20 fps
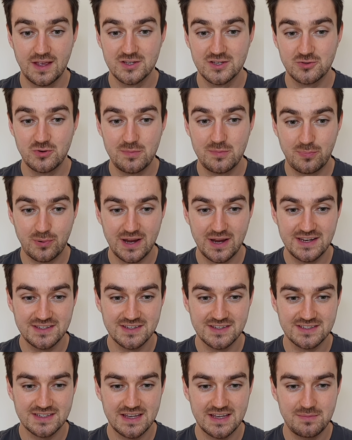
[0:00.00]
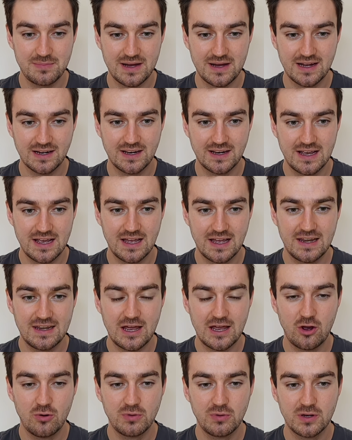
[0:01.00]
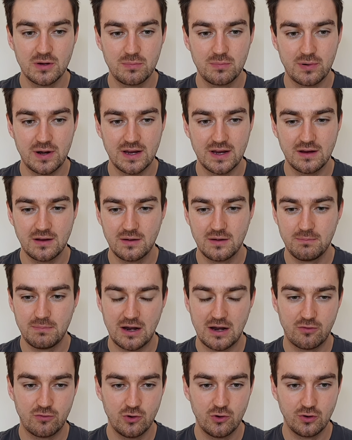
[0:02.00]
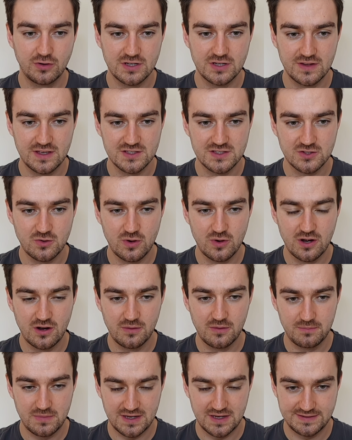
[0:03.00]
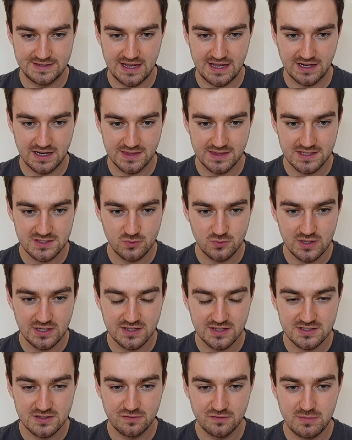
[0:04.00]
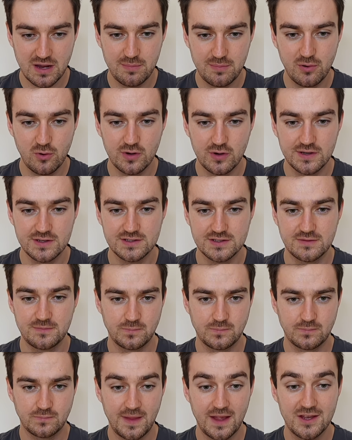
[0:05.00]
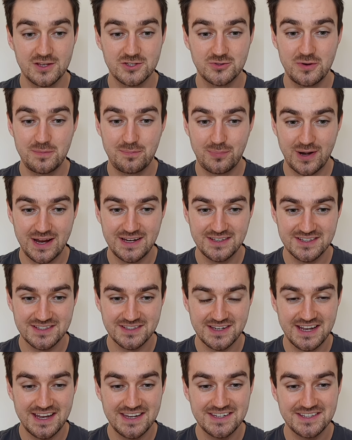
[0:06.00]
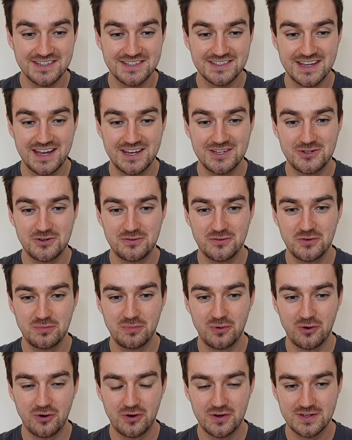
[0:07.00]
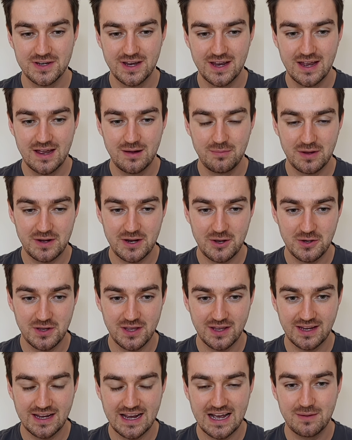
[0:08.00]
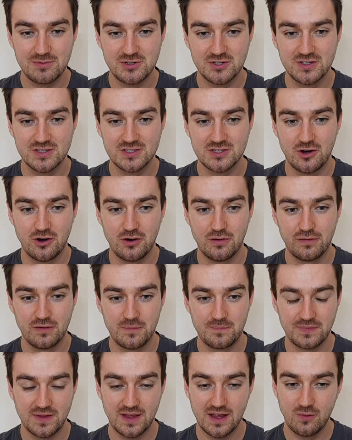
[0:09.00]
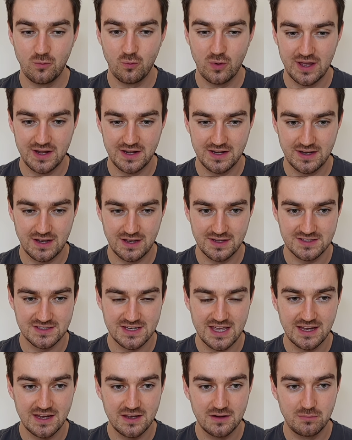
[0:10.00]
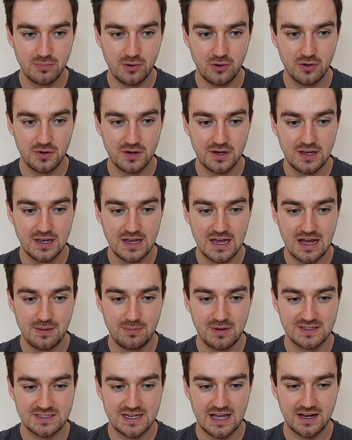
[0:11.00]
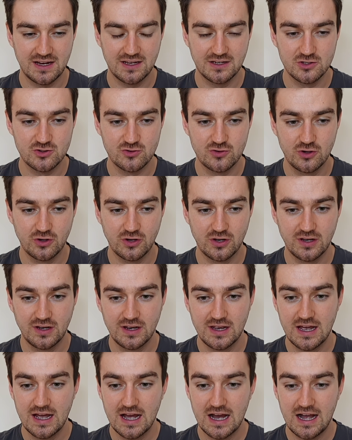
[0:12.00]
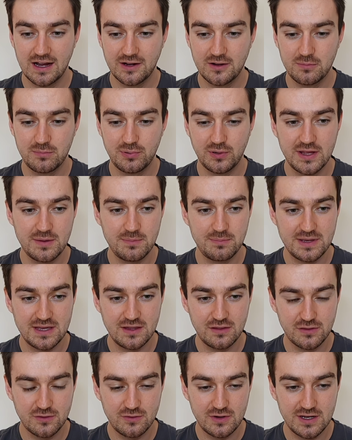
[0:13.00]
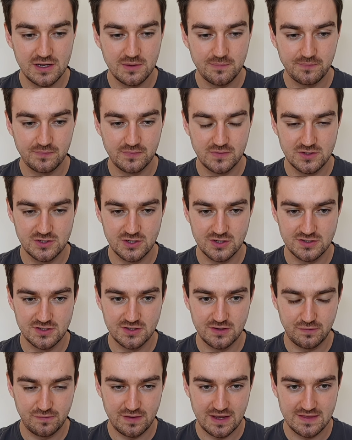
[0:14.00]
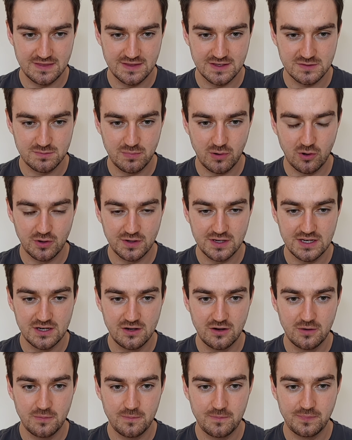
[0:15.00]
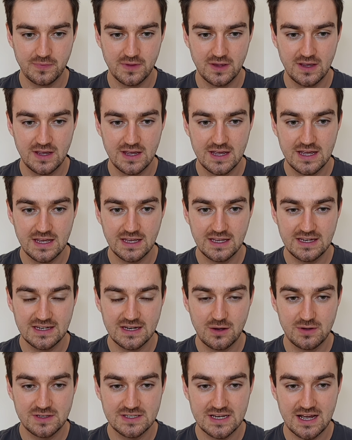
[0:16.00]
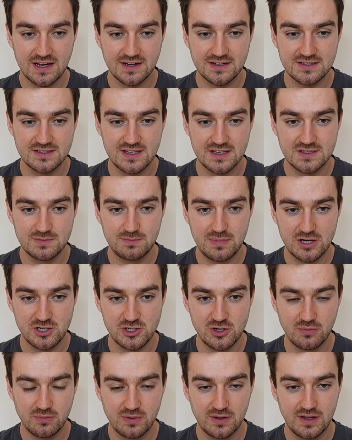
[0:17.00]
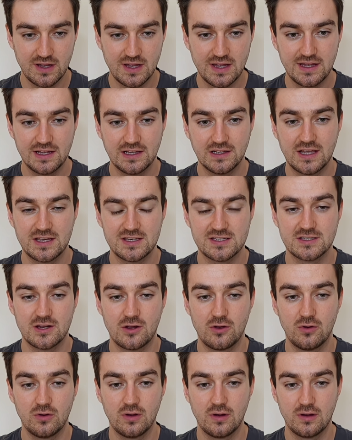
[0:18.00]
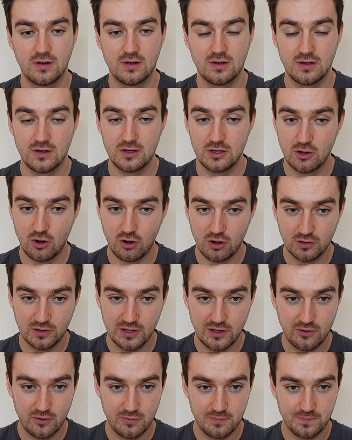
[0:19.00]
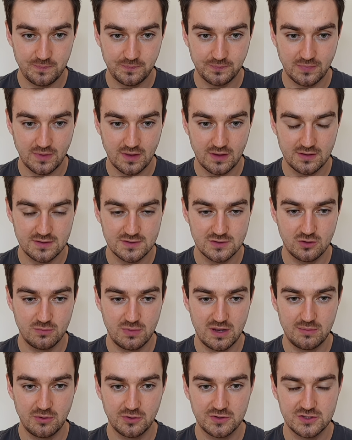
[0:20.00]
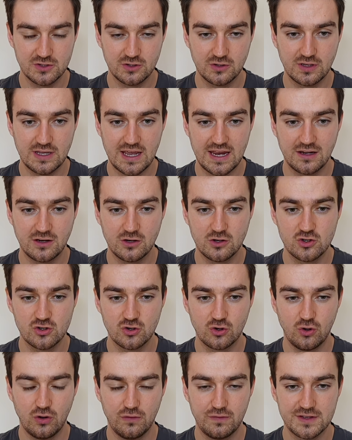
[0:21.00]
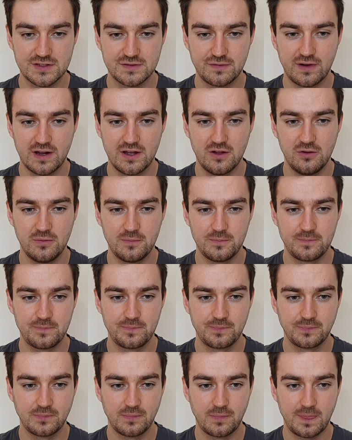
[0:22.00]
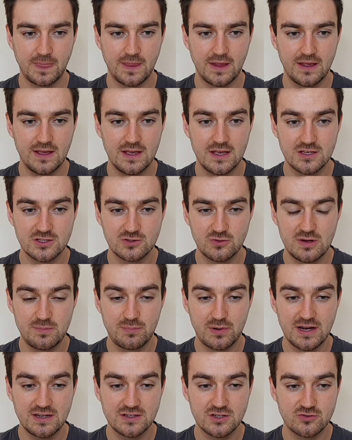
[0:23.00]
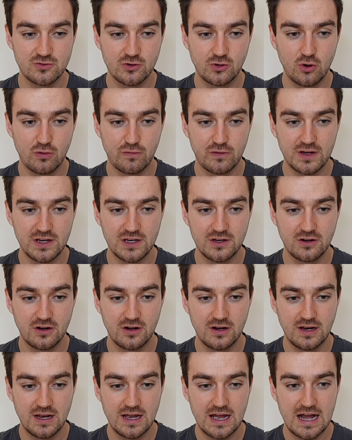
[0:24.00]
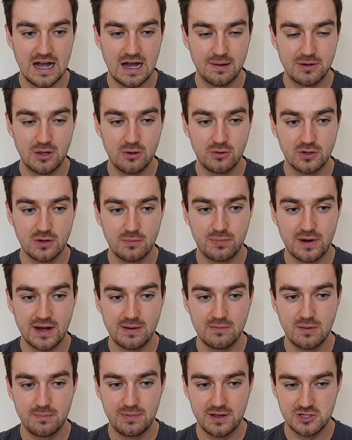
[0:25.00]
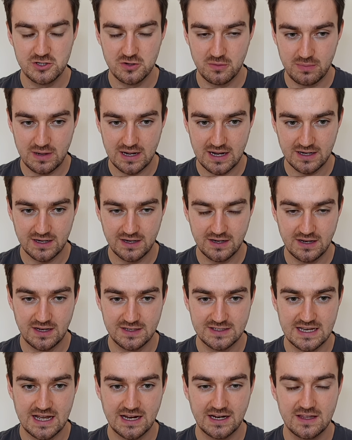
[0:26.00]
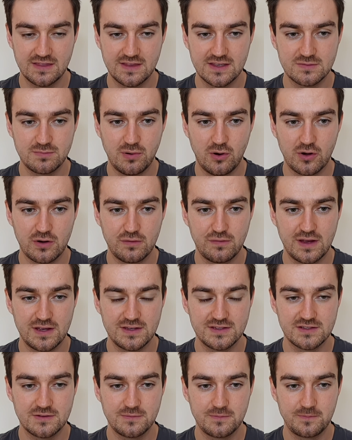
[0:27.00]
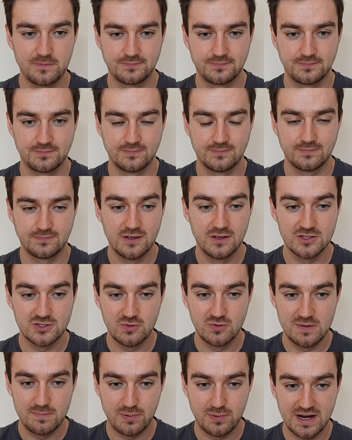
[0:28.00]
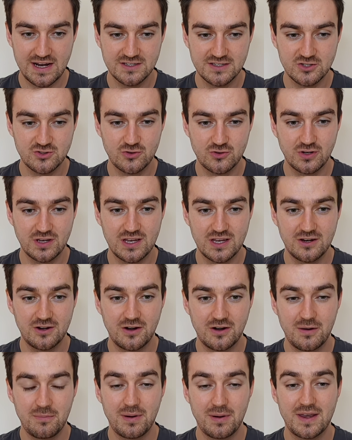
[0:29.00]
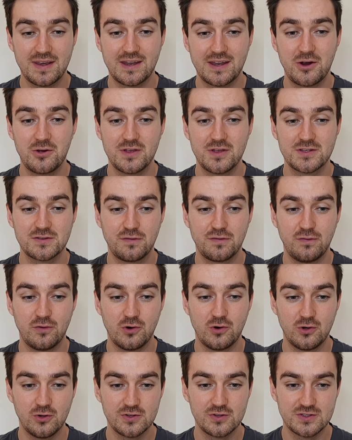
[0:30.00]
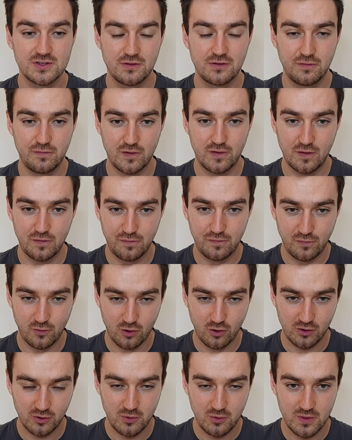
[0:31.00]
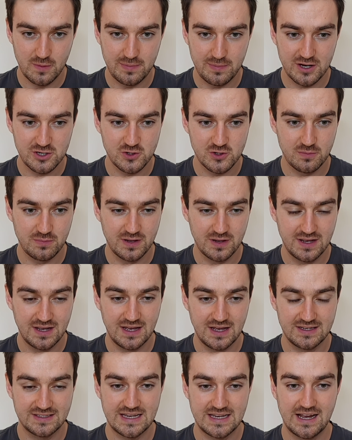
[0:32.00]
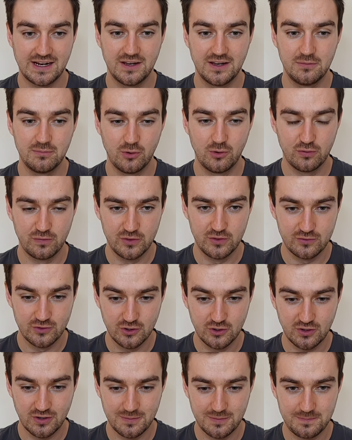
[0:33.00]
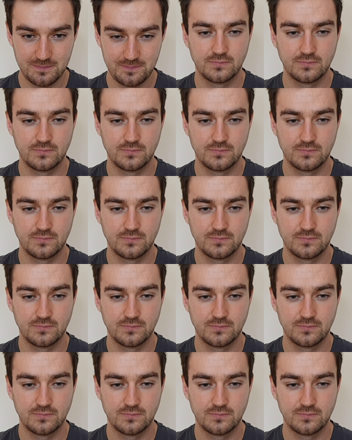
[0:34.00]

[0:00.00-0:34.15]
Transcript: So he brings his knight back. Now I'm going to bring my rook to this square, attacking this weakness of my opponent's. So he brings his knight into the center of the board, but now I can capture this off and win a second pawn. I'm attacking his rook. I can play b3 just to defend this pawn here. He now attacks this bishop. Let's now not allow him to be able to gain control of this file. So he brings his rook over here. I'm now bring my bishop back, attacking this pawn of his. So he brings his rook here, but now this falls for a fork with the bishop, attacking both of the rook.